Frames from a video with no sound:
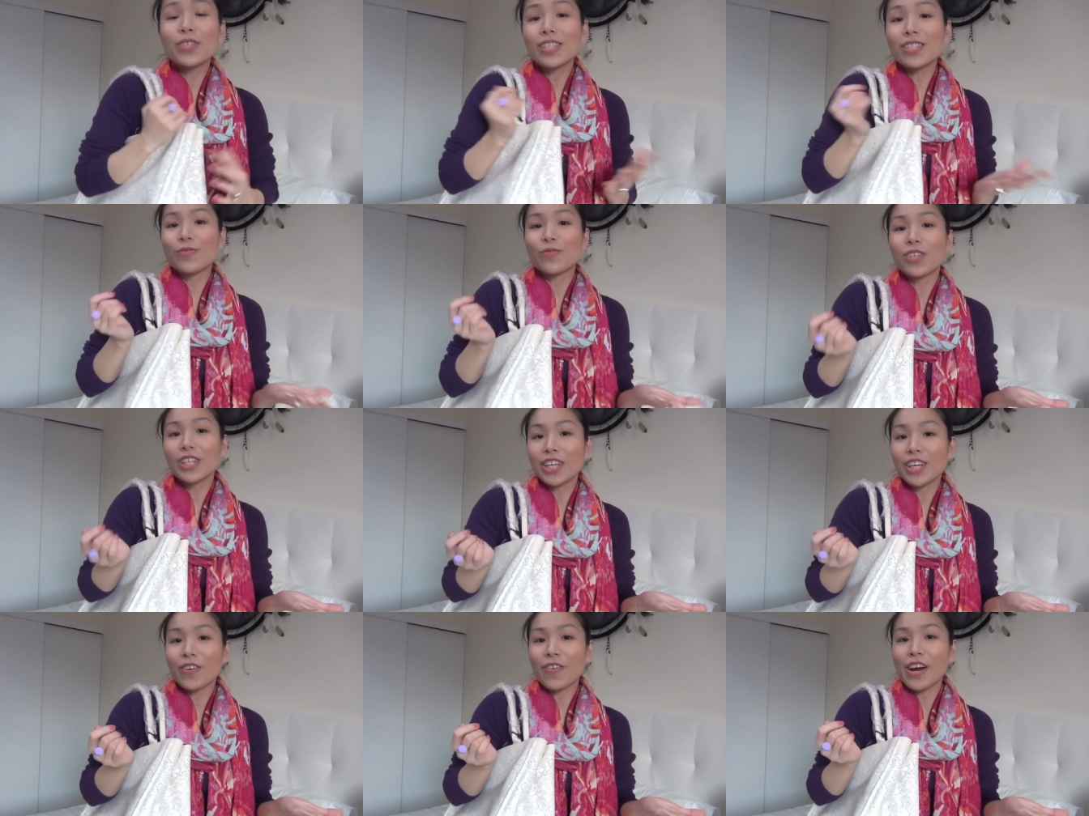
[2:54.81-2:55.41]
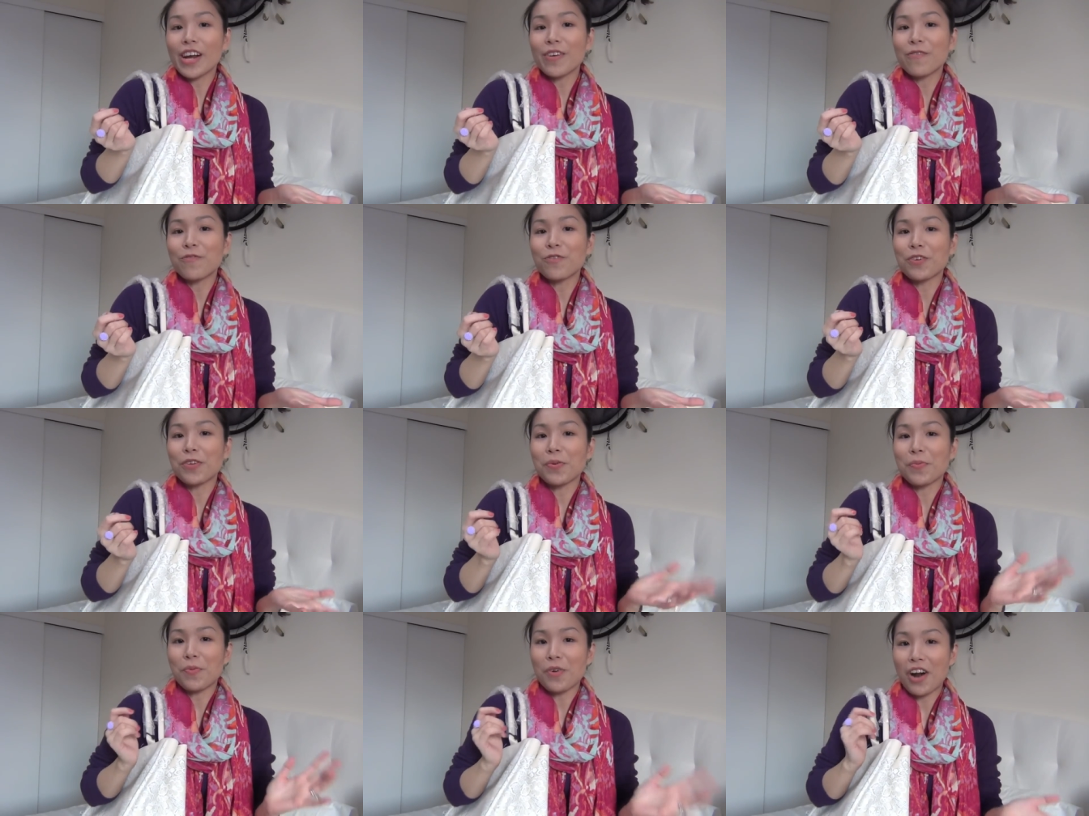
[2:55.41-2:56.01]
was really great
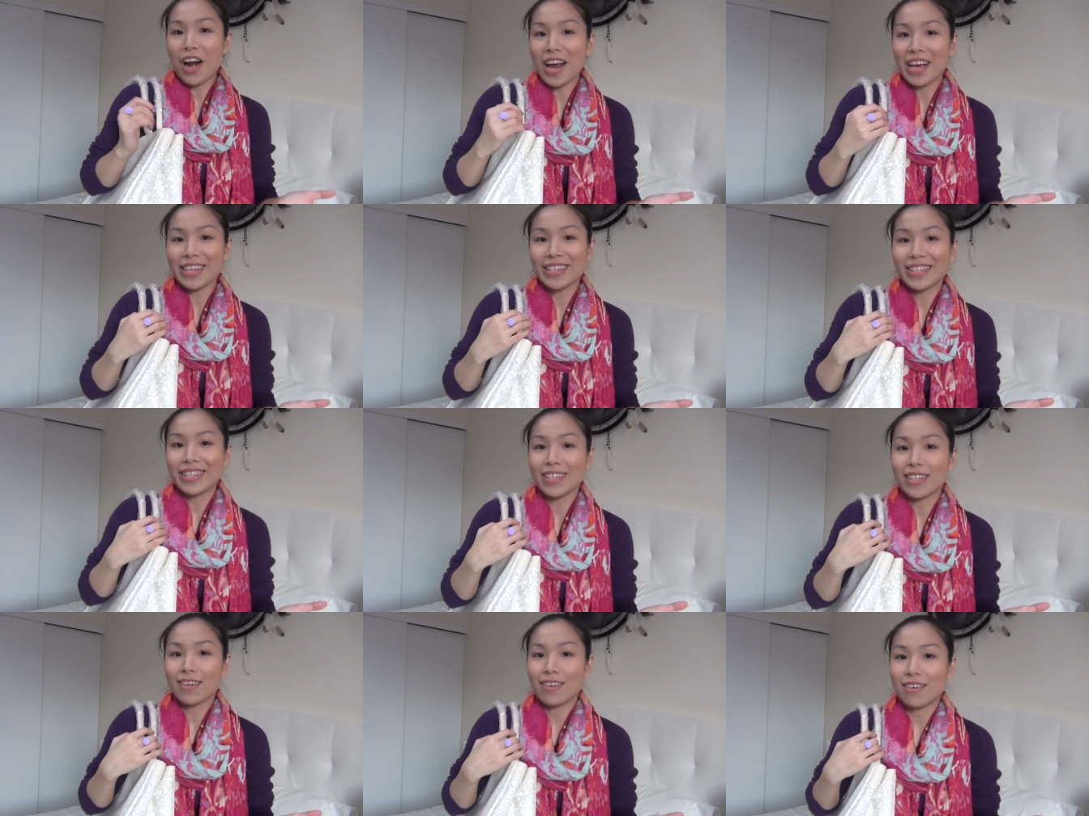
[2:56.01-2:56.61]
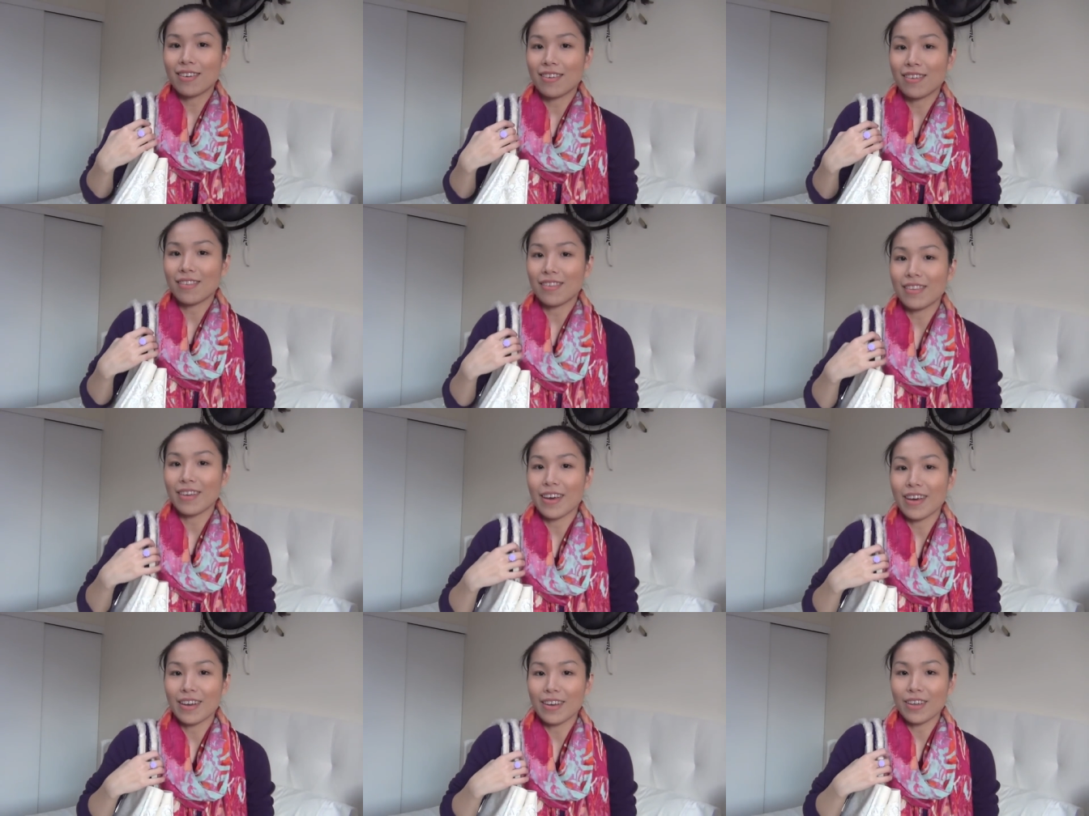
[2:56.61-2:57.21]
for the price
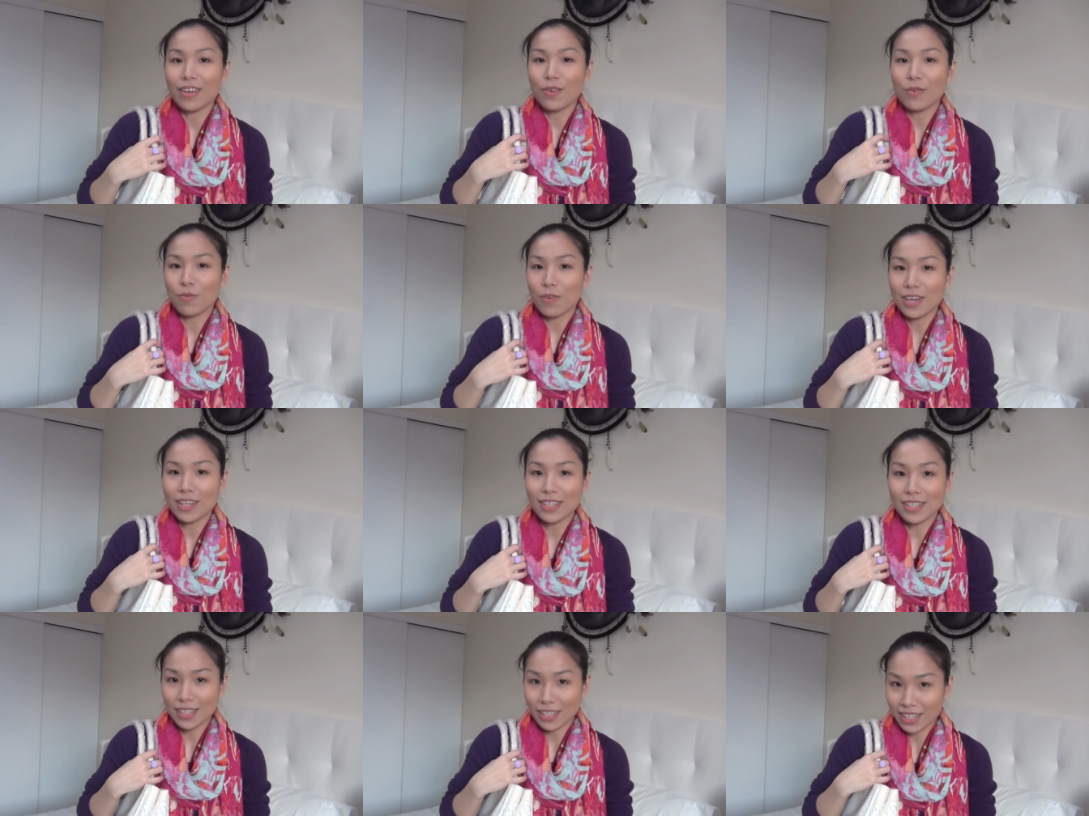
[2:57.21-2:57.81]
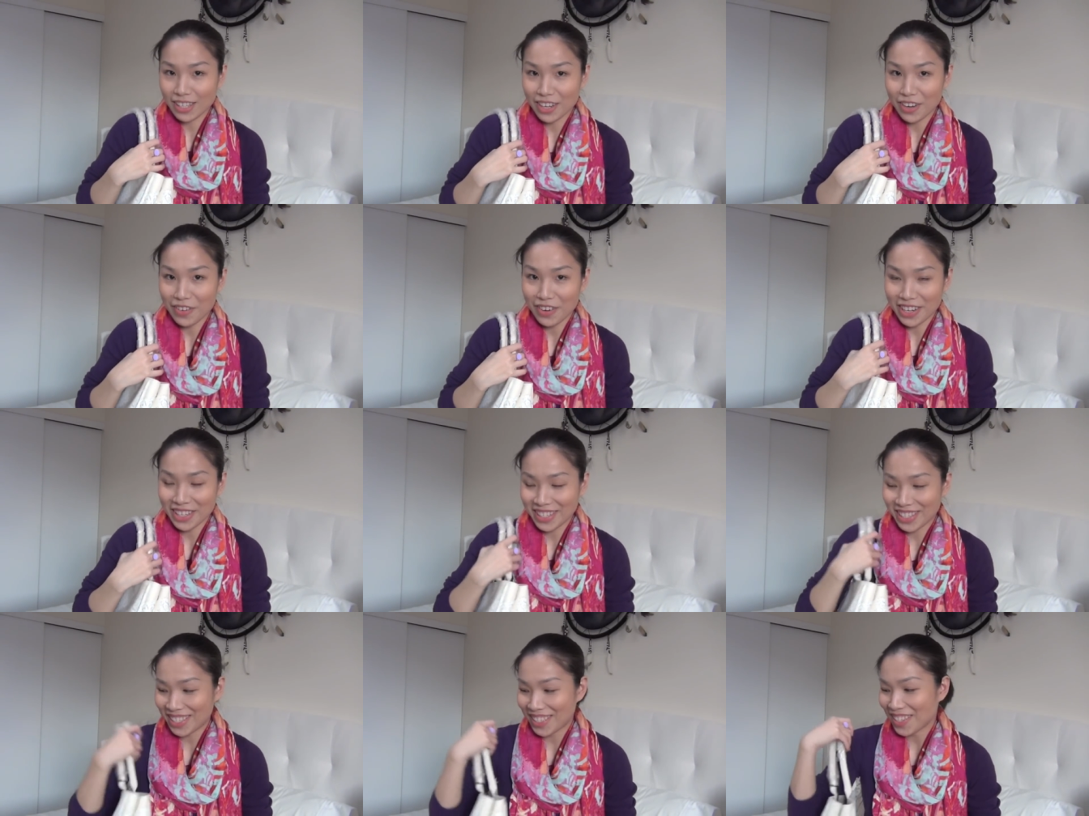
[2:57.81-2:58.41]
that it was in
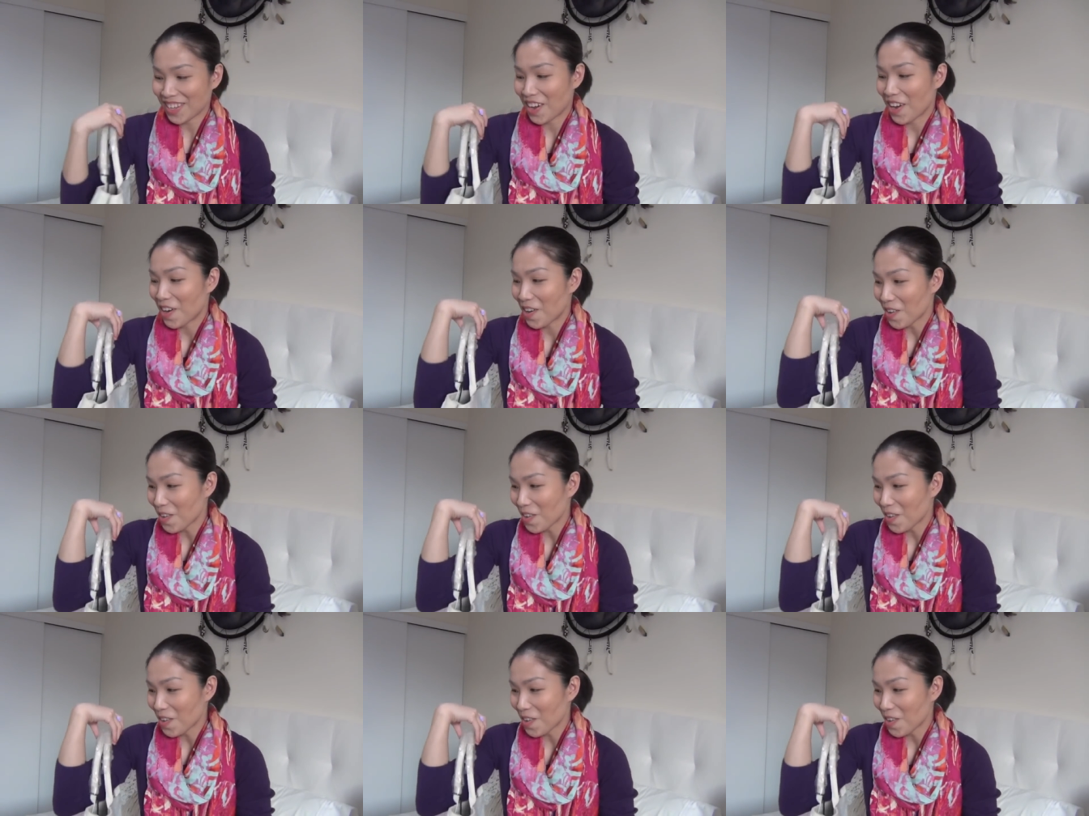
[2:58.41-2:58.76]
clearance. So,